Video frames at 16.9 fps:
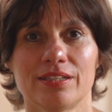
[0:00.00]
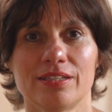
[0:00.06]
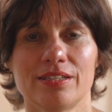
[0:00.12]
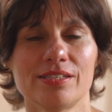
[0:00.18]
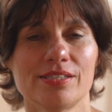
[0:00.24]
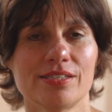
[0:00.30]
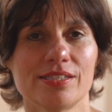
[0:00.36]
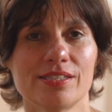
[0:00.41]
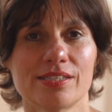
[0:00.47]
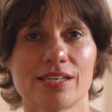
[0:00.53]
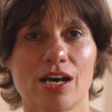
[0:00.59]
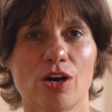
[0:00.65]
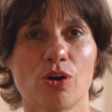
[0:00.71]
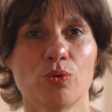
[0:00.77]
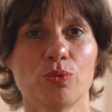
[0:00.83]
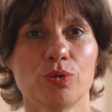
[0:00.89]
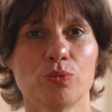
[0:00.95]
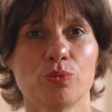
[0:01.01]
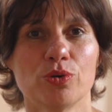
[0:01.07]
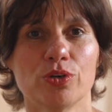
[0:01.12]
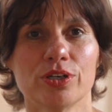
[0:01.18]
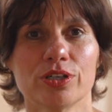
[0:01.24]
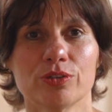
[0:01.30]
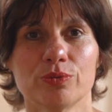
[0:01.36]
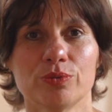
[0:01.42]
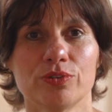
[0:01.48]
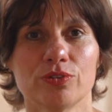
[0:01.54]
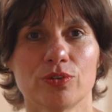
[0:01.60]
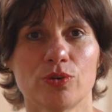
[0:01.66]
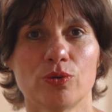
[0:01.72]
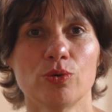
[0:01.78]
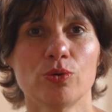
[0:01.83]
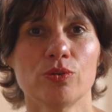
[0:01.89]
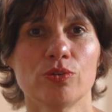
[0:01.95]
This is how we work with
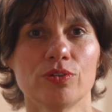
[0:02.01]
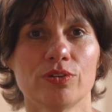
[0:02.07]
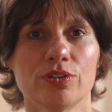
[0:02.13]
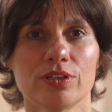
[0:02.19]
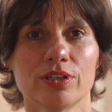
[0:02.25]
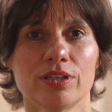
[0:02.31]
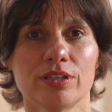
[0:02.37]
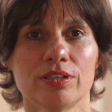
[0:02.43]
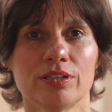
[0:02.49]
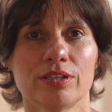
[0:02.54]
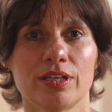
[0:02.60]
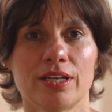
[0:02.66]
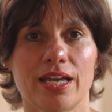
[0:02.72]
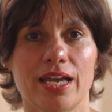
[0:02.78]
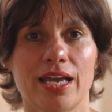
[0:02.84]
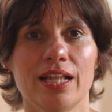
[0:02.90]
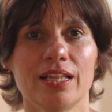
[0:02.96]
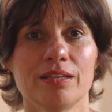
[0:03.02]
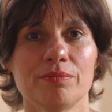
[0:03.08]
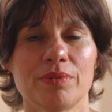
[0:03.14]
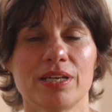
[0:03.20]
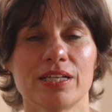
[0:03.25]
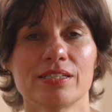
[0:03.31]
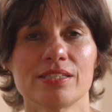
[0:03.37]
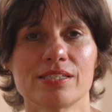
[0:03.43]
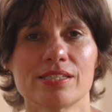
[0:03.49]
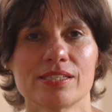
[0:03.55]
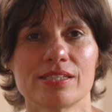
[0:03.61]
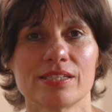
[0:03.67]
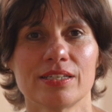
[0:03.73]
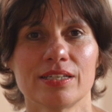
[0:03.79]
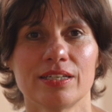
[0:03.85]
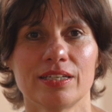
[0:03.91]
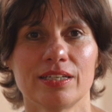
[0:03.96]
all the elements
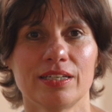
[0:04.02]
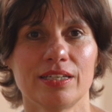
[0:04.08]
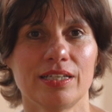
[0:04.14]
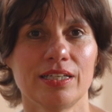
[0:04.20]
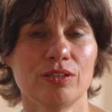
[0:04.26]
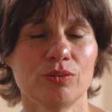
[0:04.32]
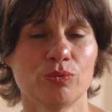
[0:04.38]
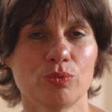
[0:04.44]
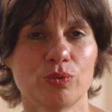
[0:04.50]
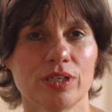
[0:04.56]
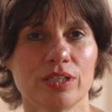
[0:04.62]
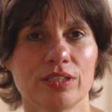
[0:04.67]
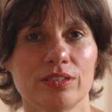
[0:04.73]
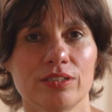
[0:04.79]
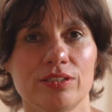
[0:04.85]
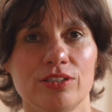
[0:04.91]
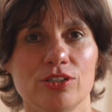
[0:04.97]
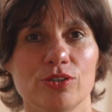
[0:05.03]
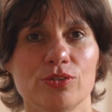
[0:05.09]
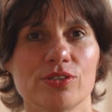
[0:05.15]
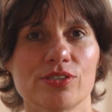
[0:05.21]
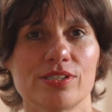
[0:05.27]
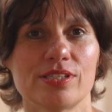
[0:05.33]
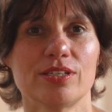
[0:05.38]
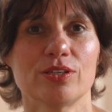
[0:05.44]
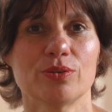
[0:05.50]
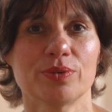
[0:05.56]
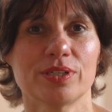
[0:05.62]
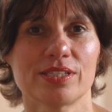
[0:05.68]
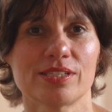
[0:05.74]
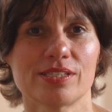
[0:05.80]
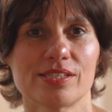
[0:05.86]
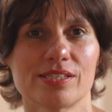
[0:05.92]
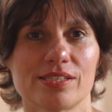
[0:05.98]
in one yoga
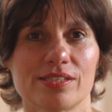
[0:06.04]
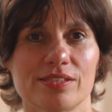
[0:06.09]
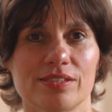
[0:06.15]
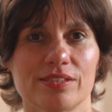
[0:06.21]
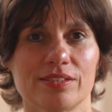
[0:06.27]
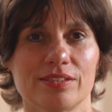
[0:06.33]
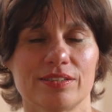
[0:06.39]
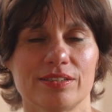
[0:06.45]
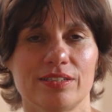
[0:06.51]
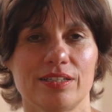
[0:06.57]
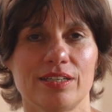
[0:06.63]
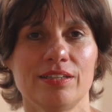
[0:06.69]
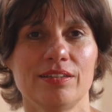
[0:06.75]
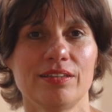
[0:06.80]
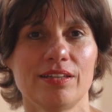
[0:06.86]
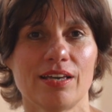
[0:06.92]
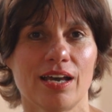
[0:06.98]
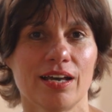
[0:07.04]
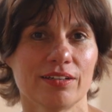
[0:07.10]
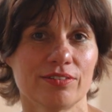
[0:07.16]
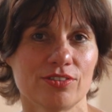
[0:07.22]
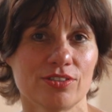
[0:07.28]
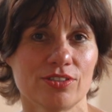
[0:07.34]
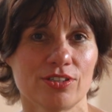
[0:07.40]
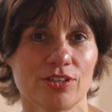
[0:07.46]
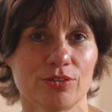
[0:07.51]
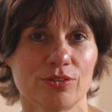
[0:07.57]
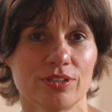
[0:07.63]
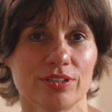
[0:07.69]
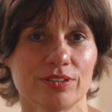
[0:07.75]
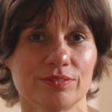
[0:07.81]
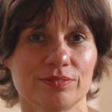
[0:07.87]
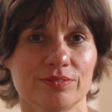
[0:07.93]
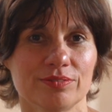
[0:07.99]
sequence in the Atha yoga.